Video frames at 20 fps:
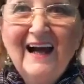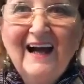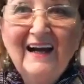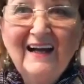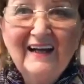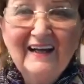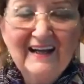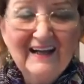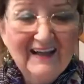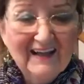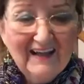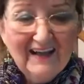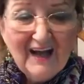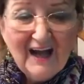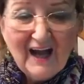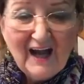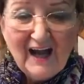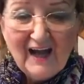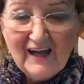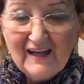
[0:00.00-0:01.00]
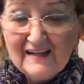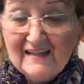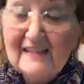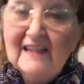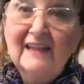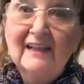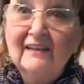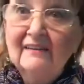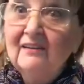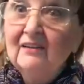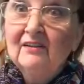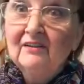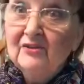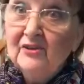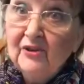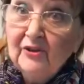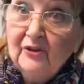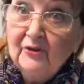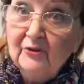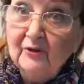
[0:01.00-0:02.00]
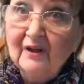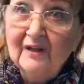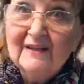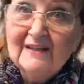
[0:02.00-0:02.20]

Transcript: I did too,